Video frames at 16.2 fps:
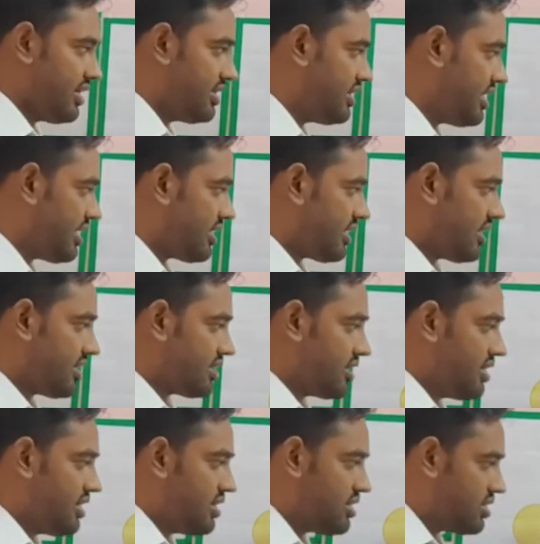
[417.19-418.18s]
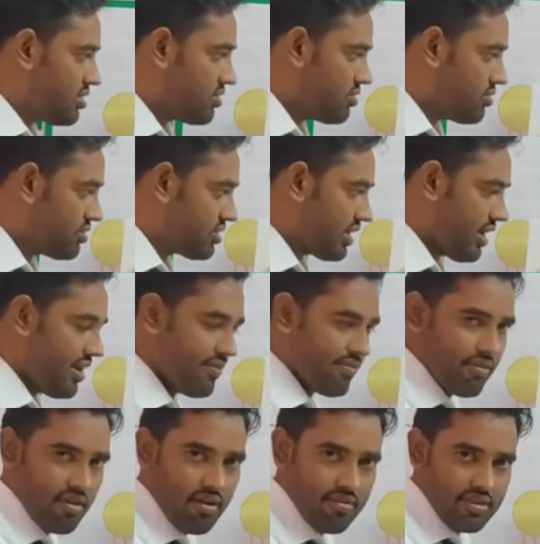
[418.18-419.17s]
There are two type
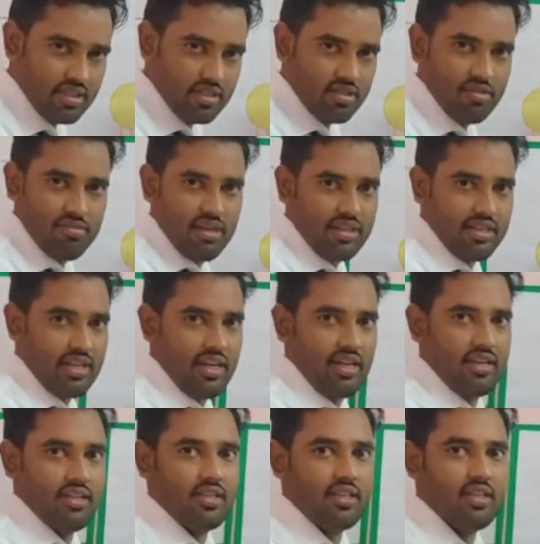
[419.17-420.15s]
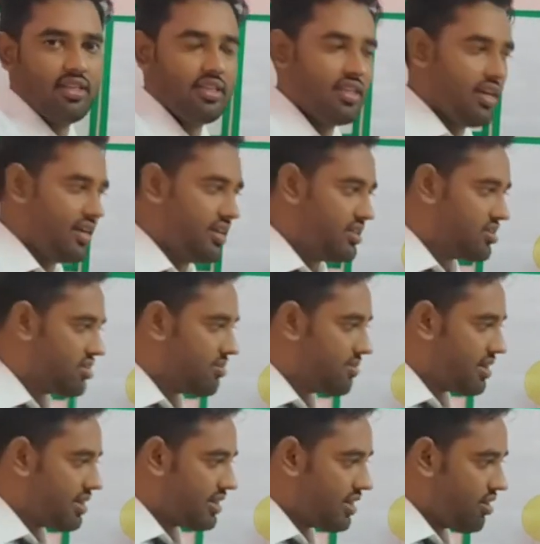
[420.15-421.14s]
of stomata, the
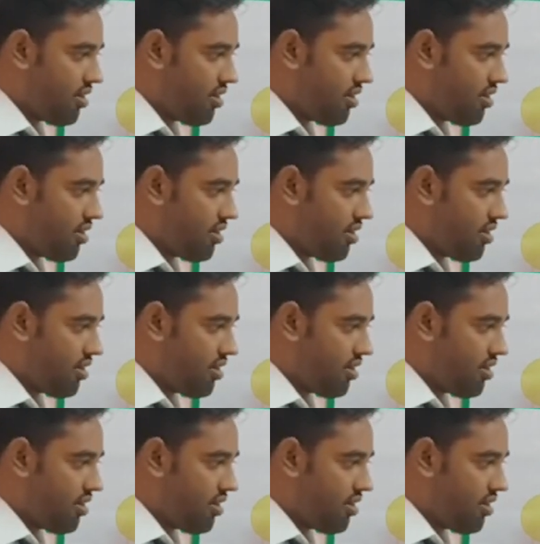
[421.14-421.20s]
stomata